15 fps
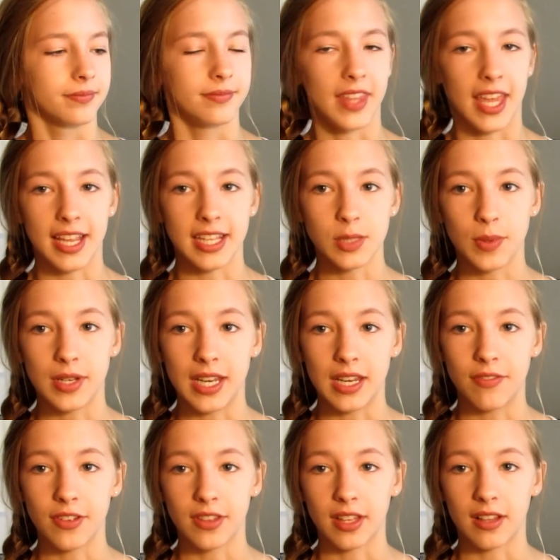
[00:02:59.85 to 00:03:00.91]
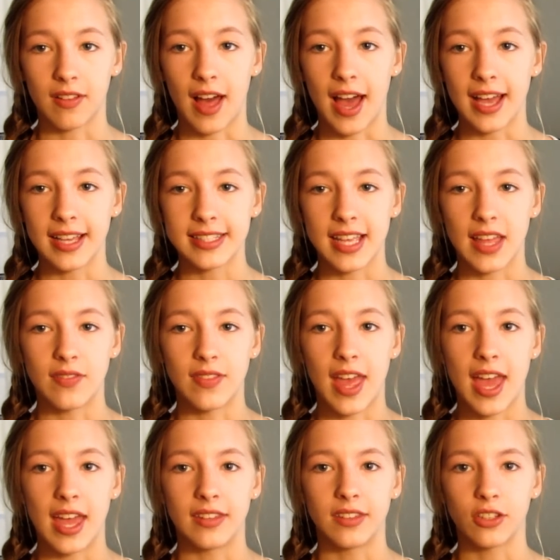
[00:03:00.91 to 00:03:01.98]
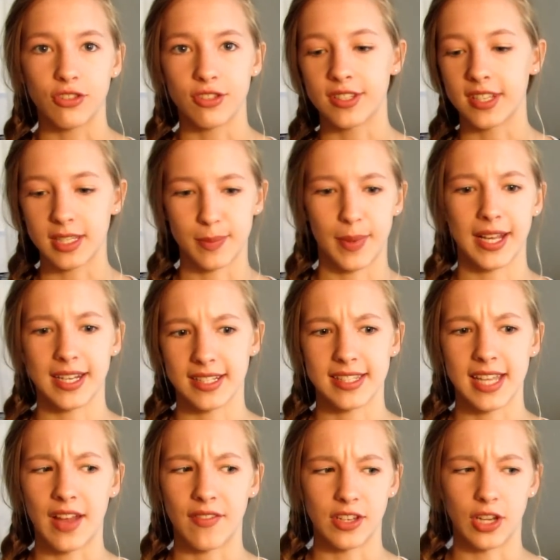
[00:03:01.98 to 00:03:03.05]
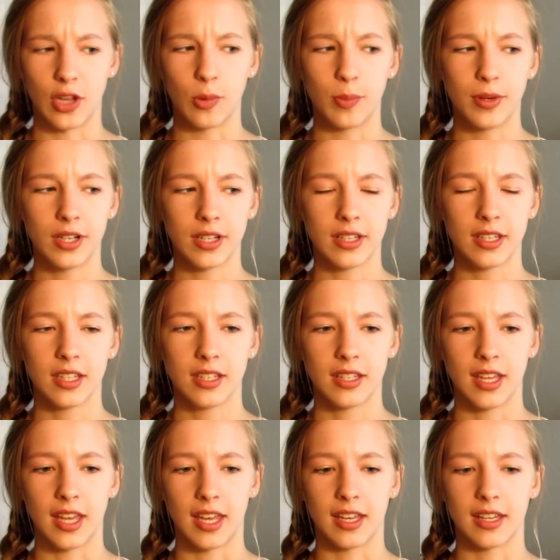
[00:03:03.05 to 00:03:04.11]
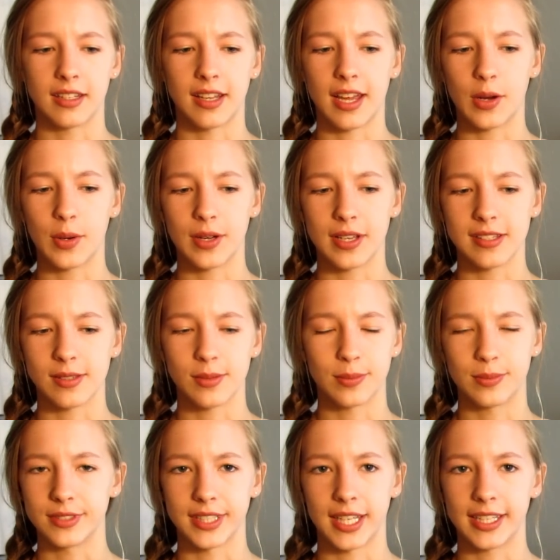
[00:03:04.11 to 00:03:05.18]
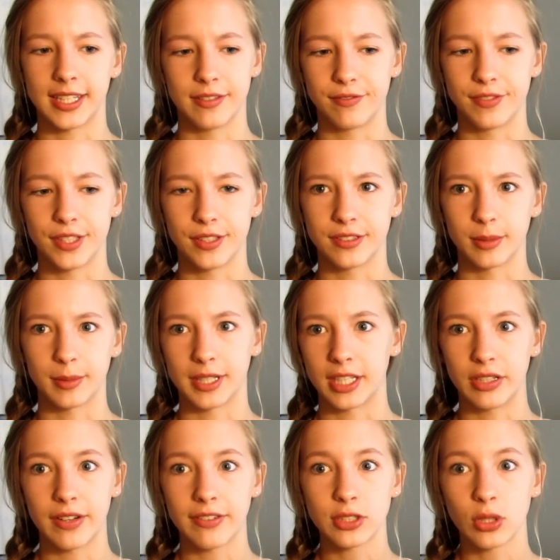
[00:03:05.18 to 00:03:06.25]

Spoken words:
things we need for the class, and then they'll just expect us to have a notebook, and I always was like confused. I'm like, you never